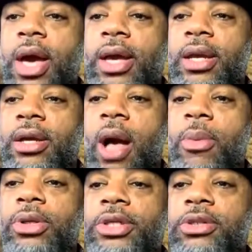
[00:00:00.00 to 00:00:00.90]

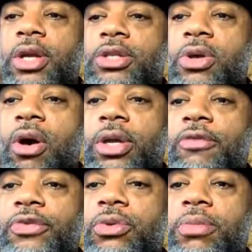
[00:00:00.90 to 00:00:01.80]
I'm gonna listen to that song
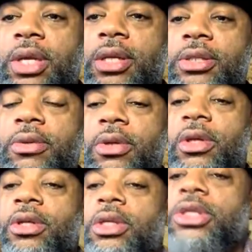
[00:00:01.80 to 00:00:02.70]
in a few minutes.
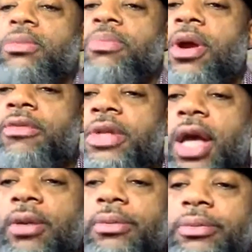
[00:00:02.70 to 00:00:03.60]
It's your
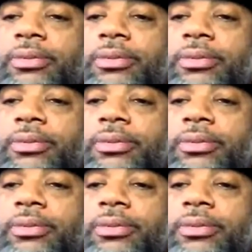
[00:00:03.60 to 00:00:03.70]
birthday.